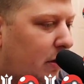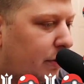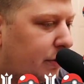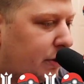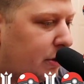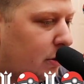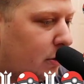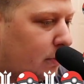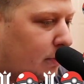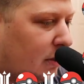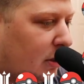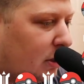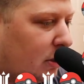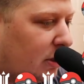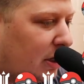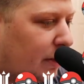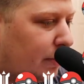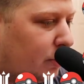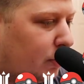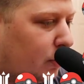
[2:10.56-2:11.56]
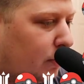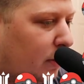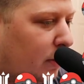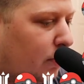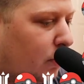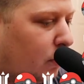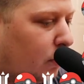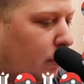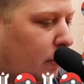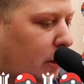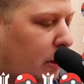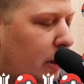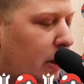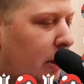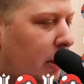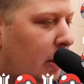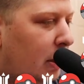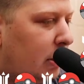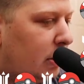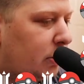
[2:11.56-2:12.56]
also because that was when people were really
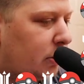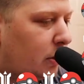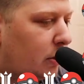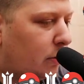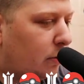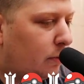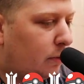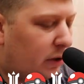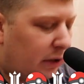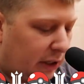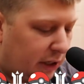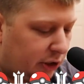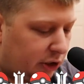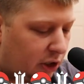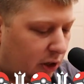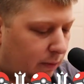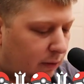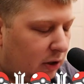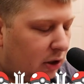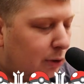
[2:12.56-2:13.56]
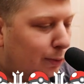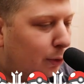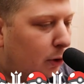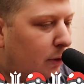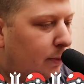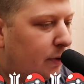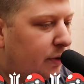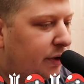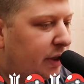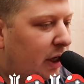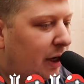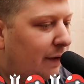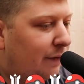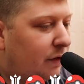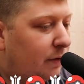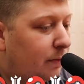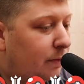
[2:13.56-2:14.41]
starting to realize Japanese promos have